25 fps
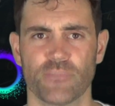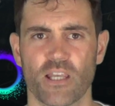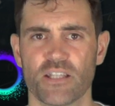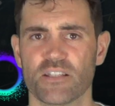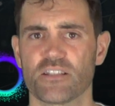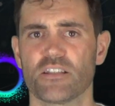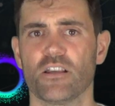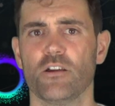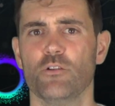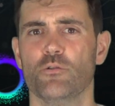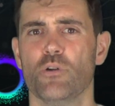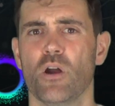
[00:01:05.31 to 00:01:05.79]

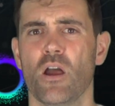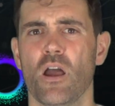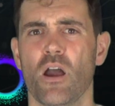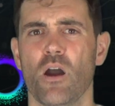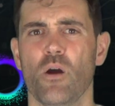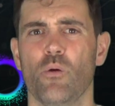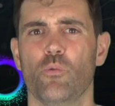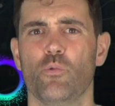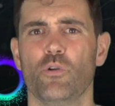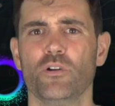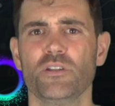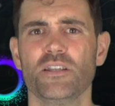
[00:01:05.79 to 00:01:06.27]
So,
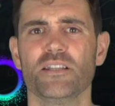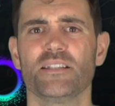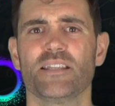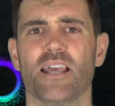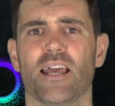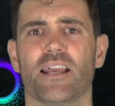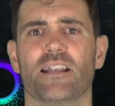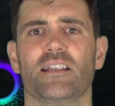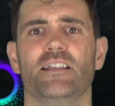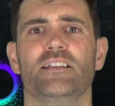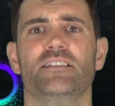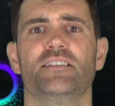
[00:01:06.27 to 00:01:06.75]
what
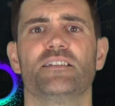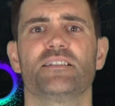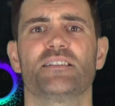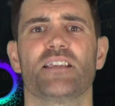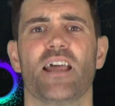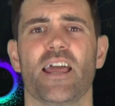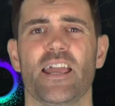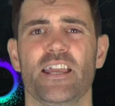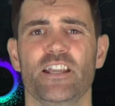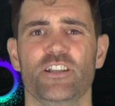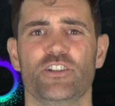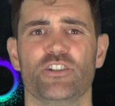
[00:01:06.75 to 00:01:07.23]
exactly
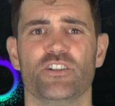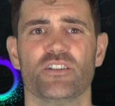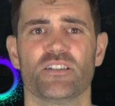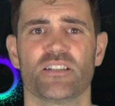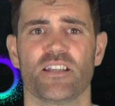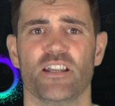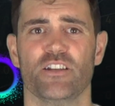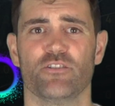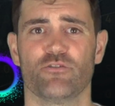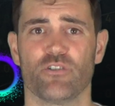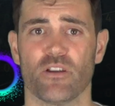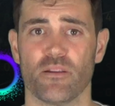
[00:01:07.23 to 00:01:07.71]
does
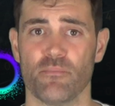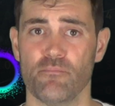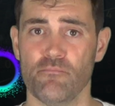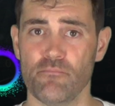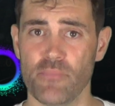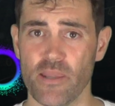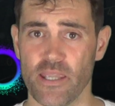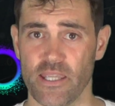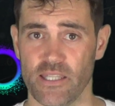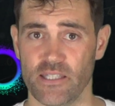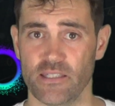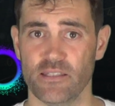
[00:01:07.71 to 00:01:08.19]
agent-centric
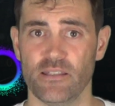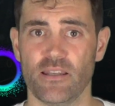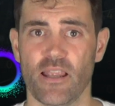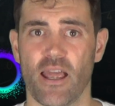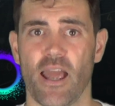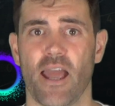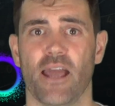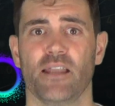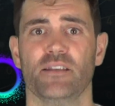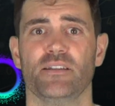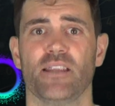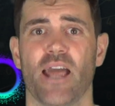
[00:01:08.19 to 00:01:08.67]
mean,
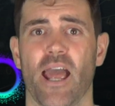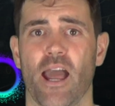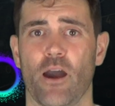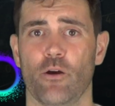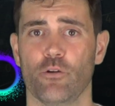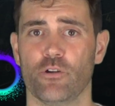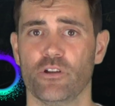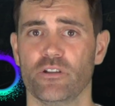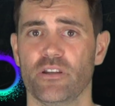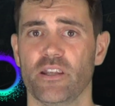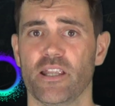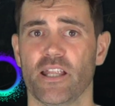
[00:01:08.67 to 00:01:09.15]
and
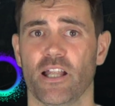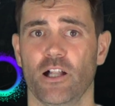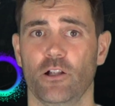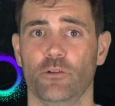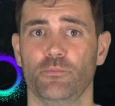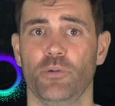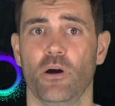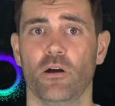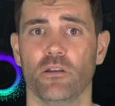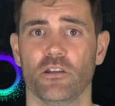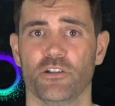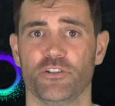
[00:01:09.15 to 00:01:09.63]
how could it
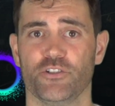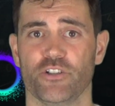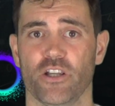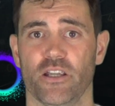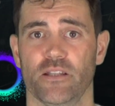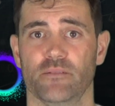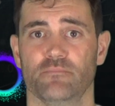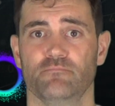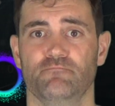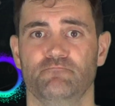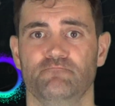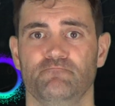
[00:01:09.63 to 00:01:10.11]
help
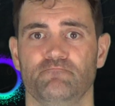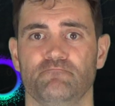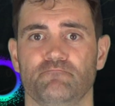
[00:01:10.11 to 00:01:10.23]
Holochain?